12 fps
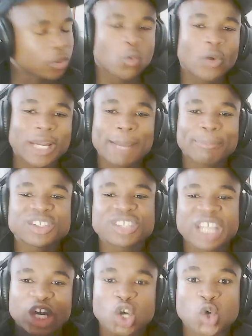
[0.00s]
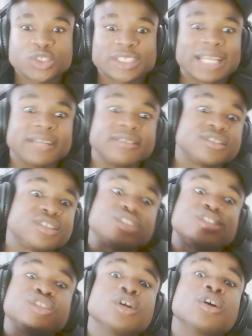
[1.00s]
What happened to that ghost that
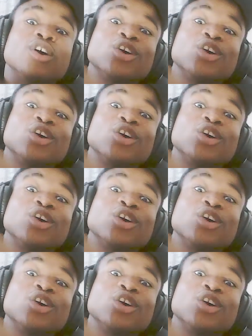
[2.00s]
took